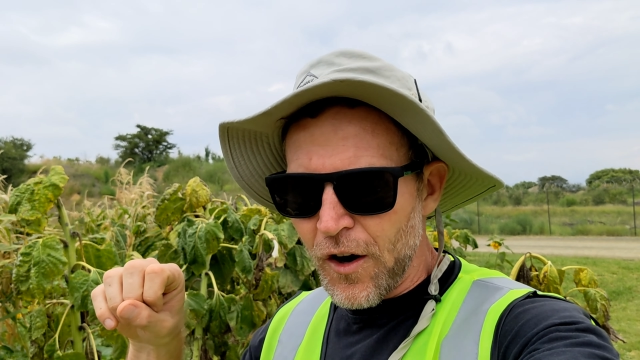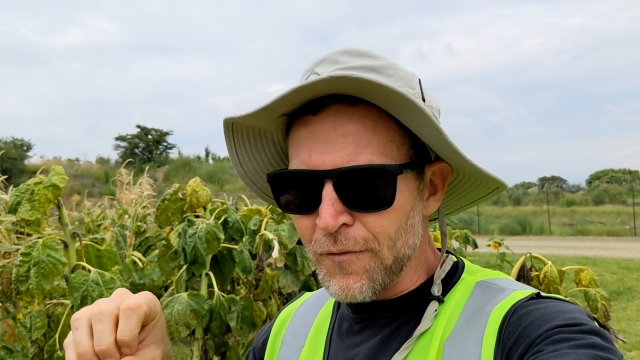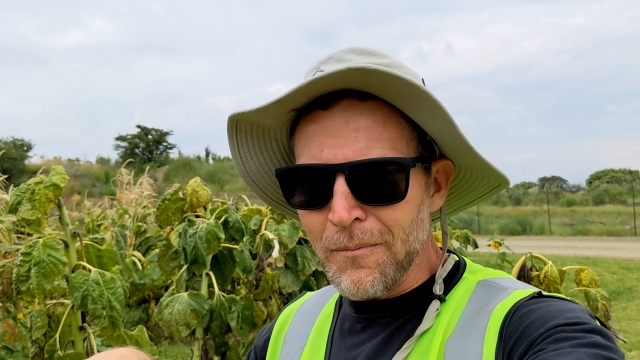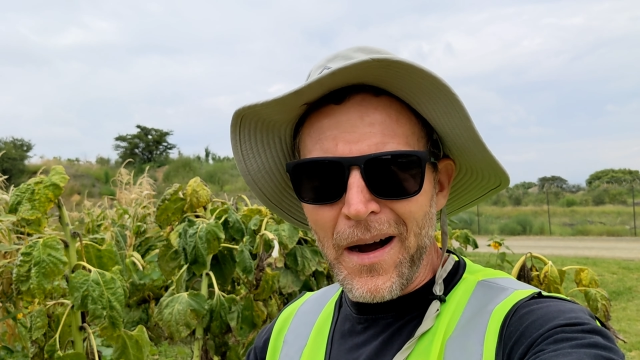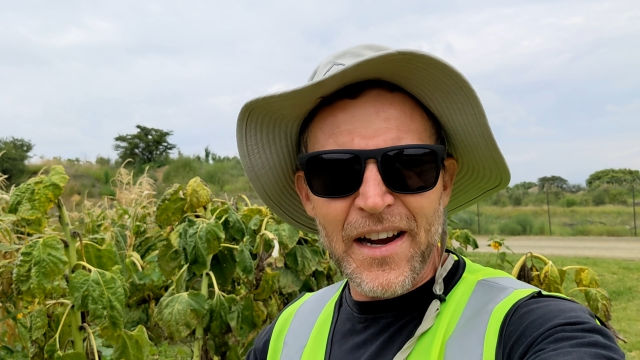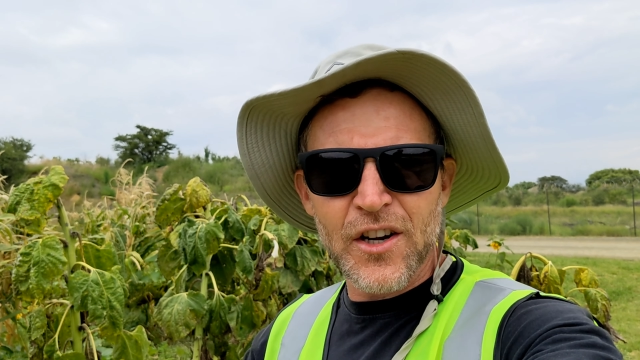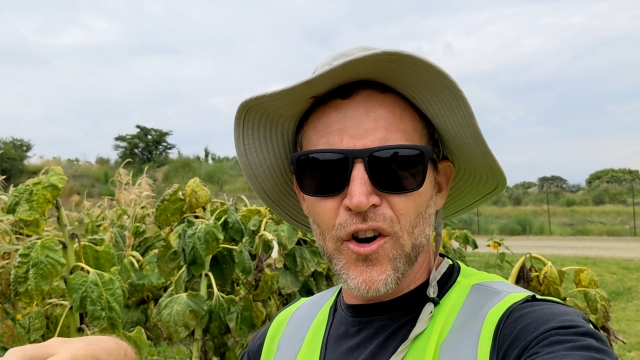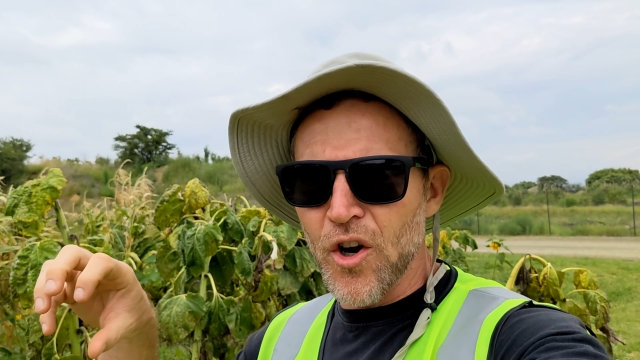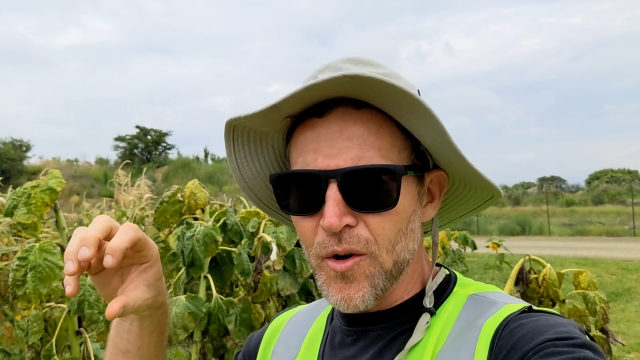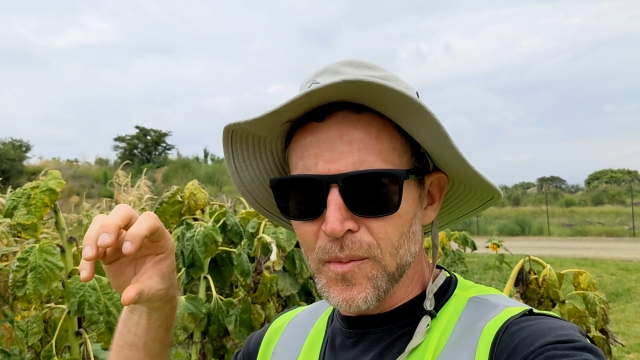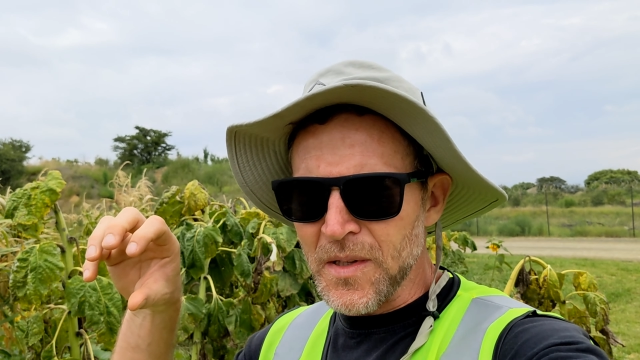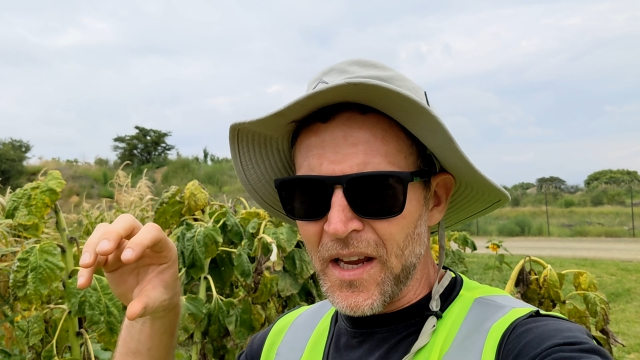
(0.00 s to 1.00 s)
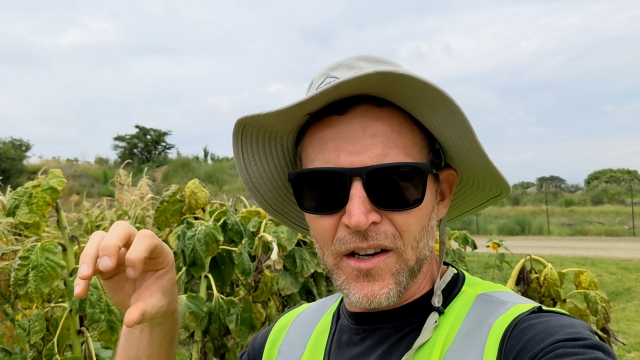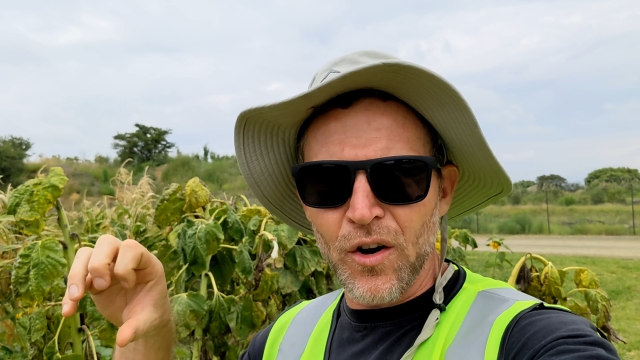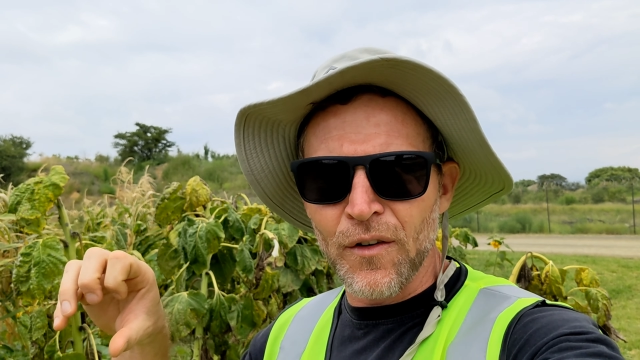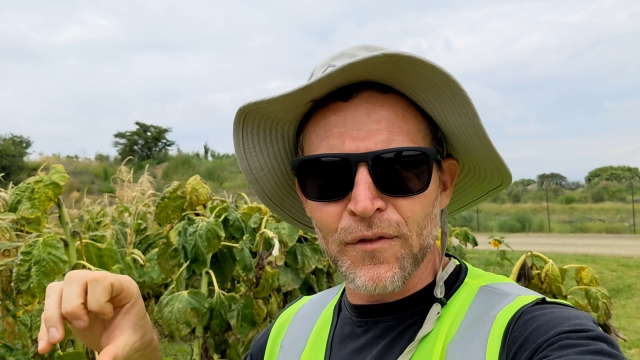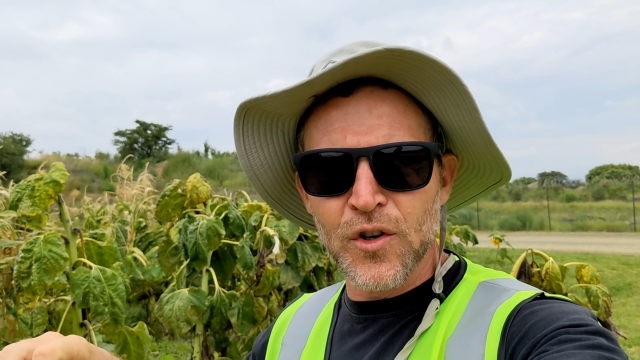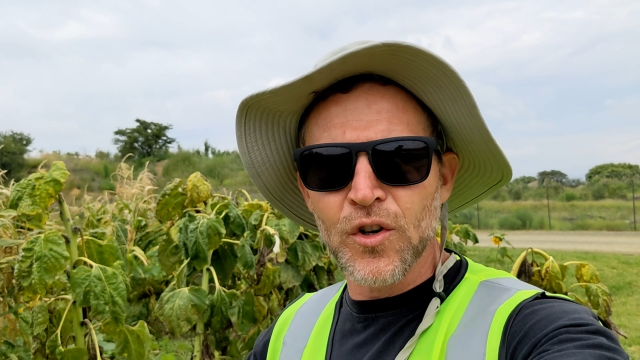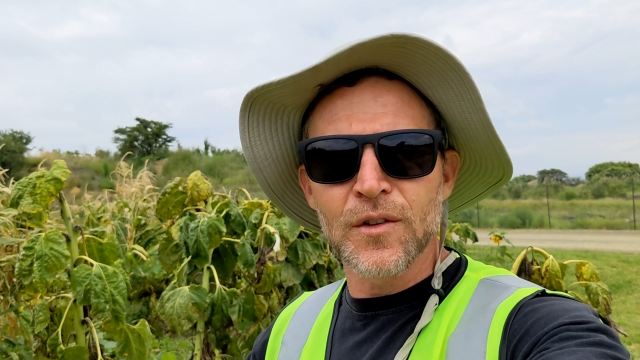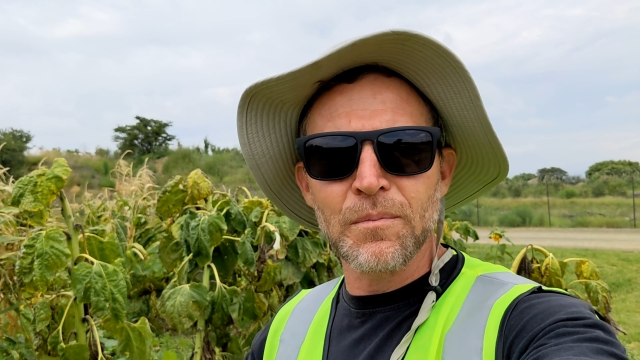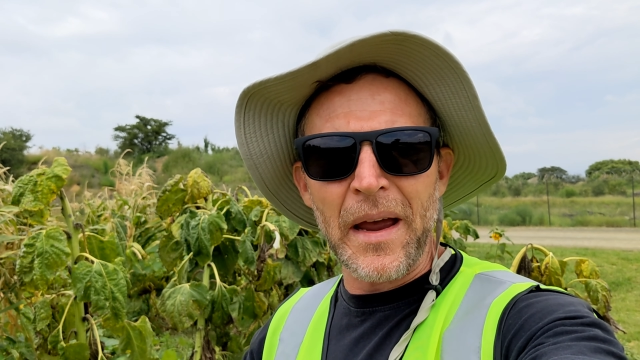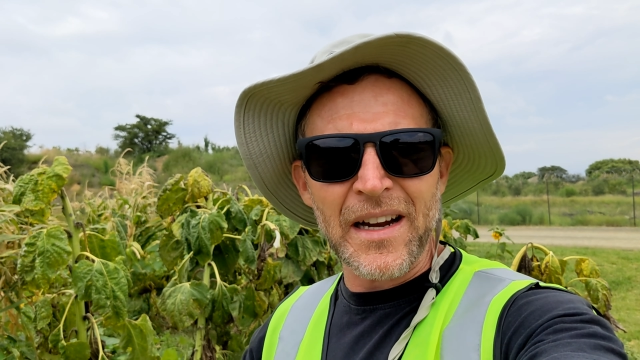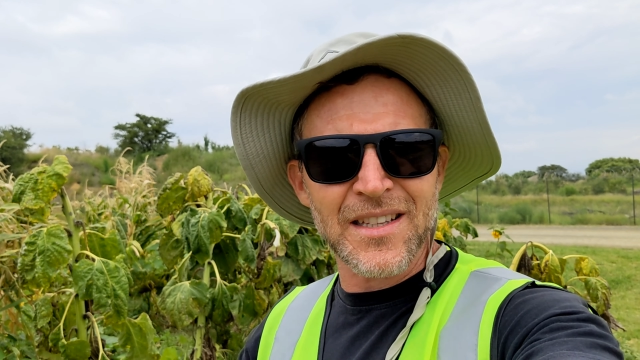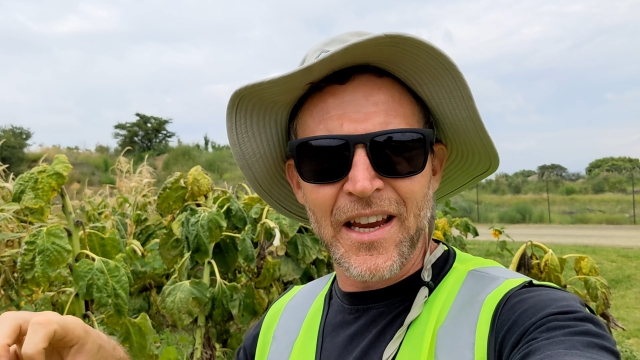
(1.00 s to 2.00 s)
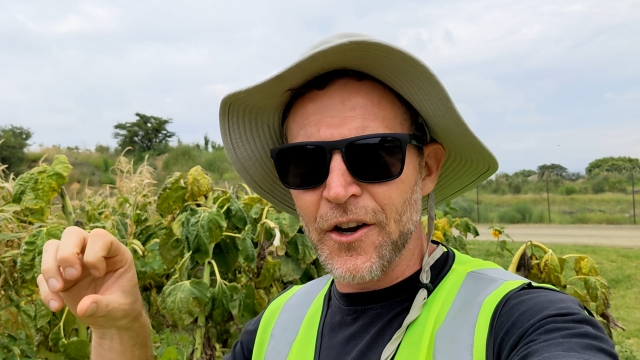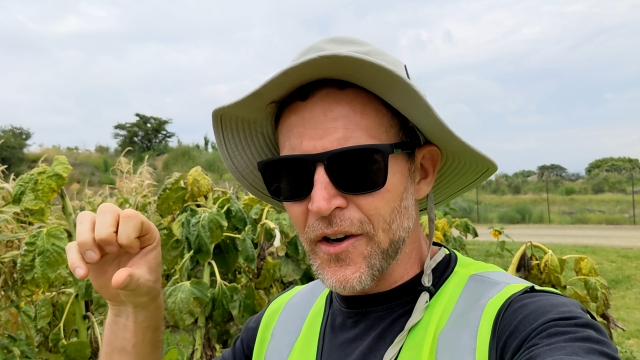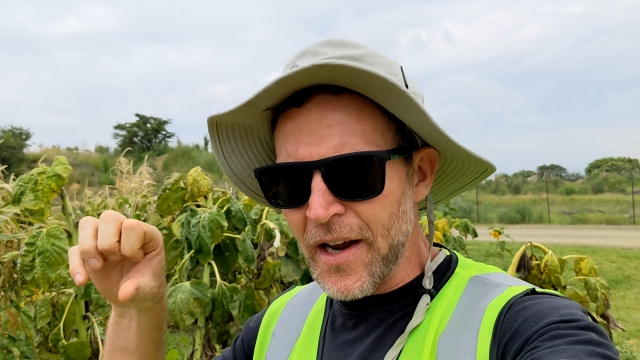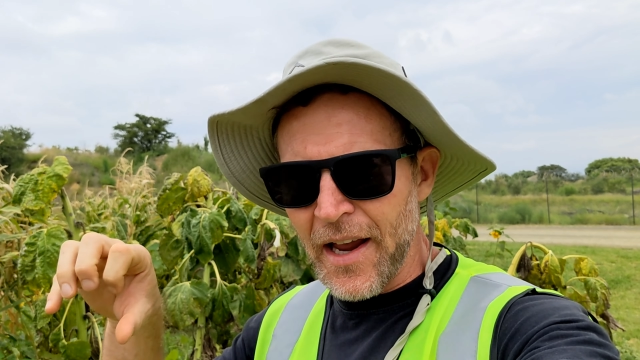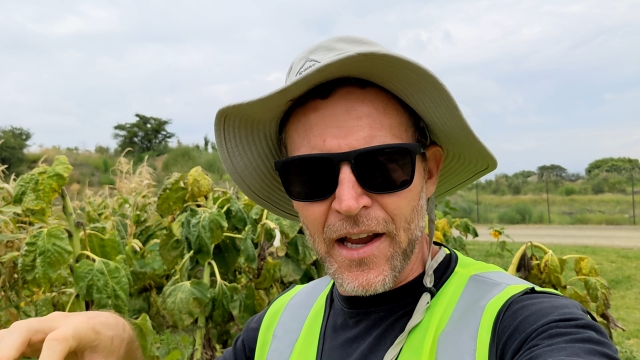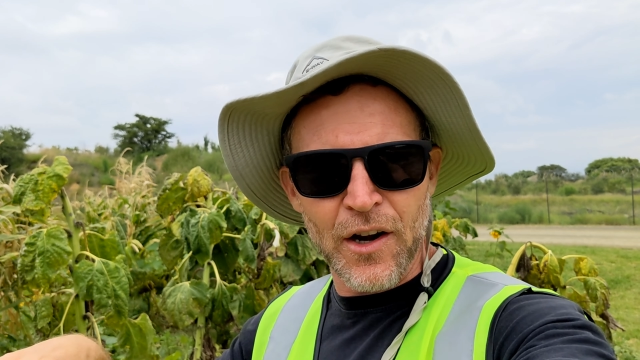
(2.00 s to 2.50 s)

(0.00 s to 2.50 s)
microbes and of good bacteria